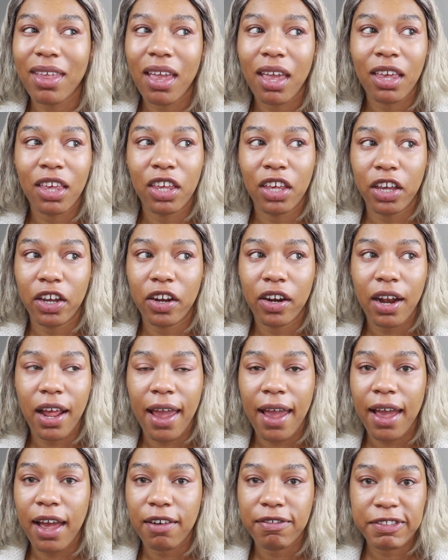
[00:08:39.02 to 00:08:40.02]
a year and a
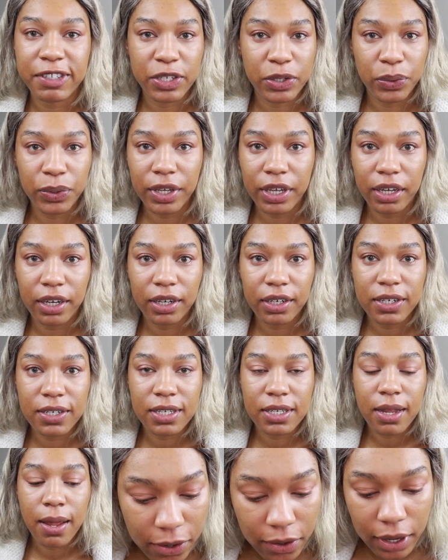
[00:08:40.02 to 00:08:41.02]
half, two
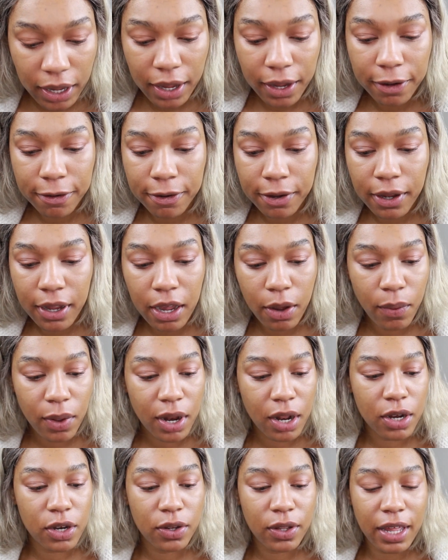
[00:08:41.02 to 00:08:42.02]
years. Okay, I
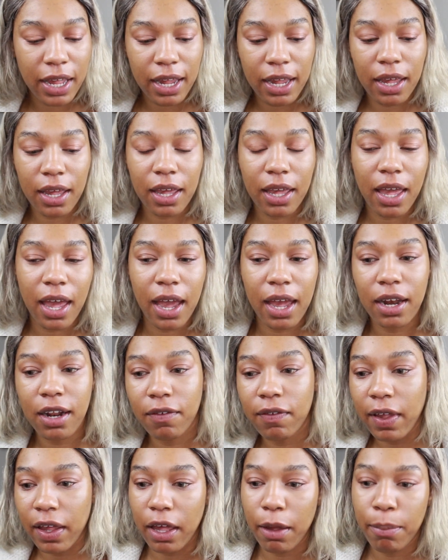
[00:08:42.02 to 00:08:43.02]
want to do like kind
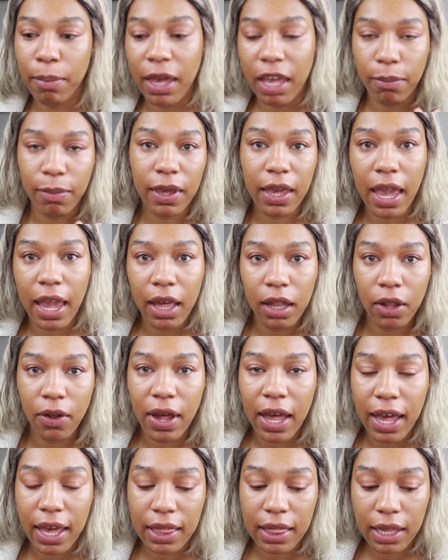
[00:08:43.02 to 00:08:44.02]
of like a baby halo
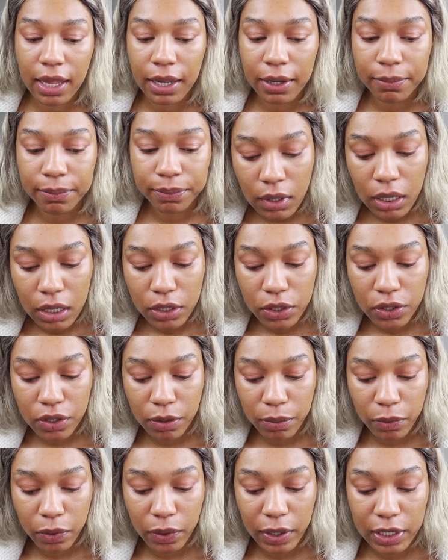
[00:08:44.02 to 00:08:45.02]
eye thing.
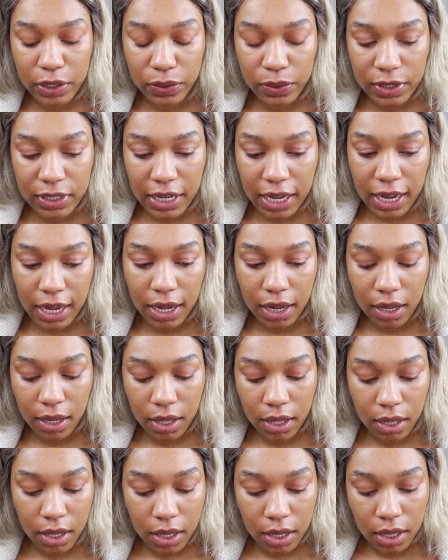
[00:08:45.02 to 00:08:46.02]
So I'm going to take
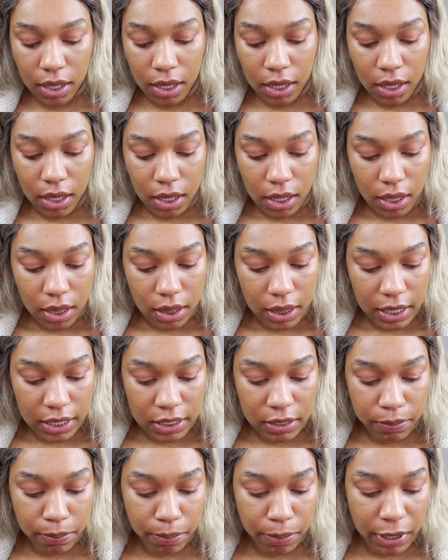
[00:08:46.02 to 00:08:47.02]

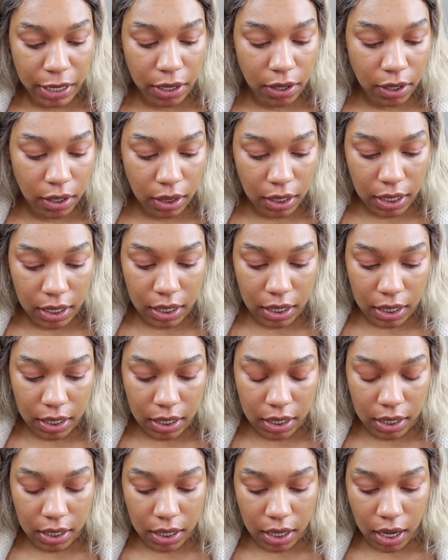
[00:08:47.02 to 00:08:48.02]
this Butter
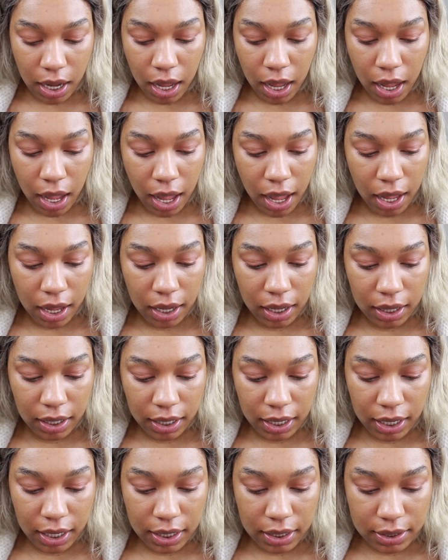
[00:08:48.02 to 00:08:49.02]
London Eye
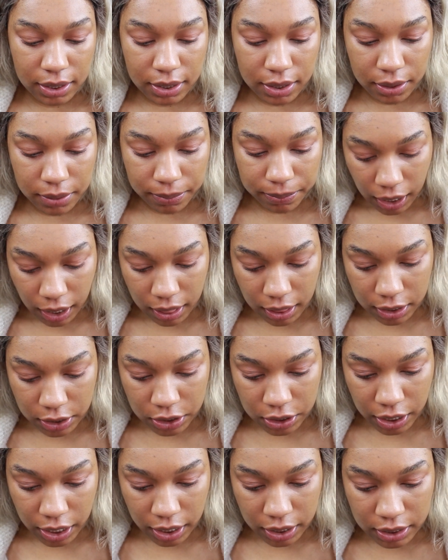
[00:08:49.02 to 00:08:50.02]
Glaze in the
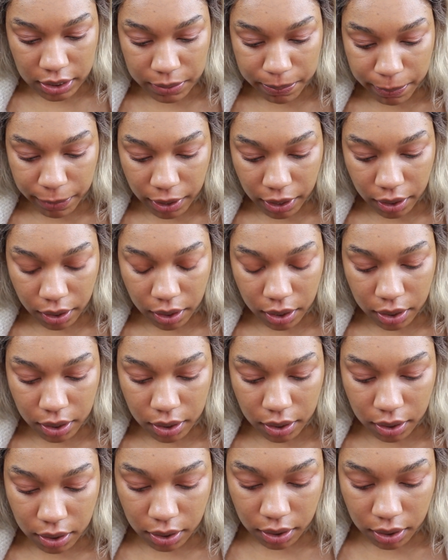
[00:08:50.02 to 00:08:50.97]
shade Spark.